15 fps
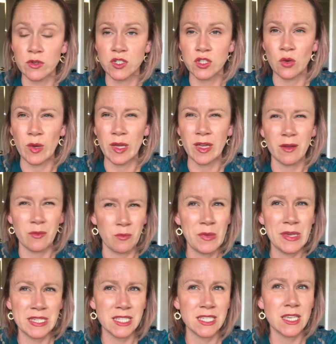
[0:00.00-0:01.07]
So we
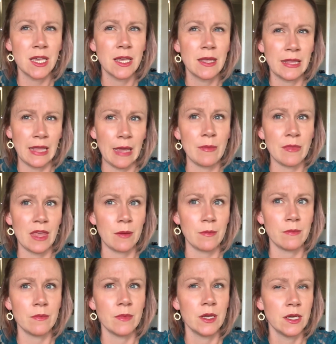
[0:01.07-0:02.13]
misname
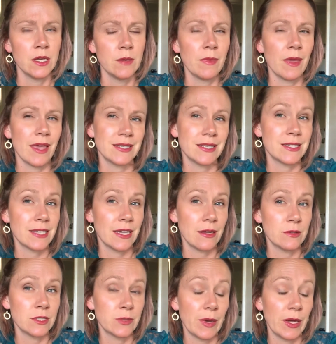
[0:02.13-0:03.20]
them because it
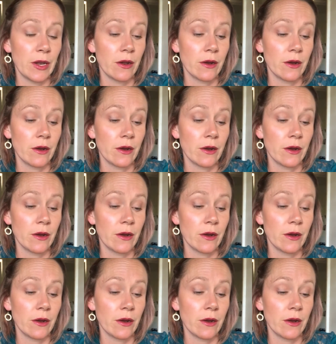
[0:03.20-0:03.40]
sounds better.